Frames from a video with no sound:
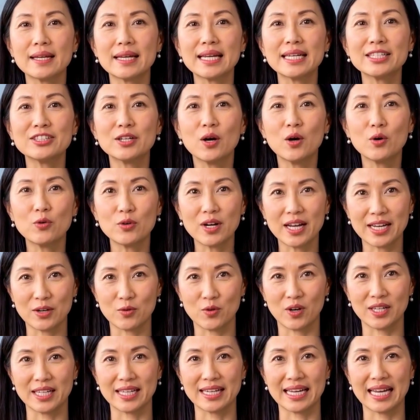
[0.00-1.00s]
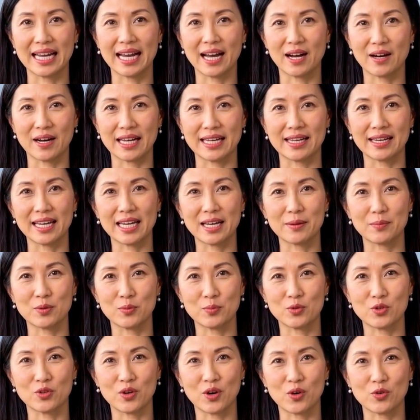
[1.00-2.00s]
is already what a caring,
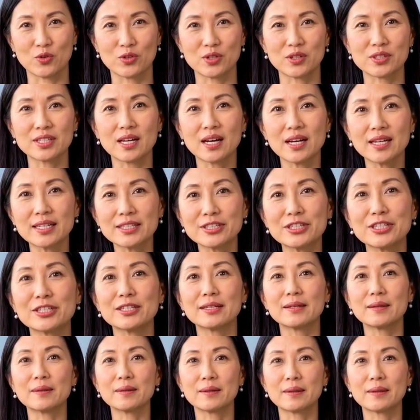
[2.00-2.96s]
capable owner does.